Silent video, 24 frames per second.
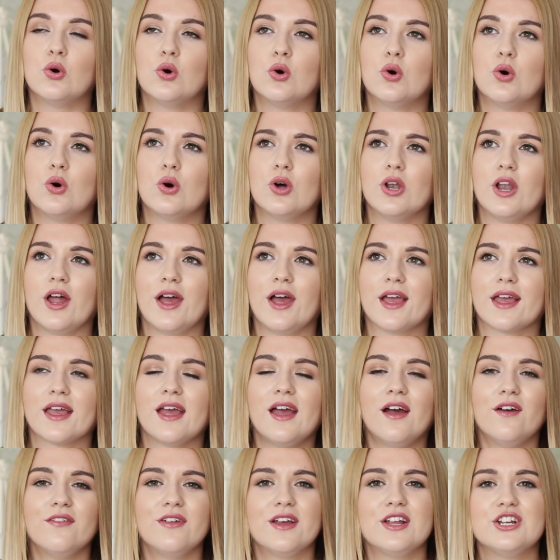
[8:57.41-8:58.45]
or like
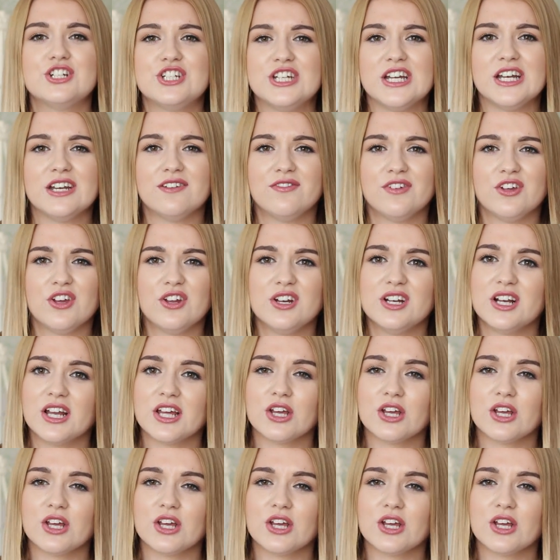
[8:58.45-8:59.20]
things you needed for uni,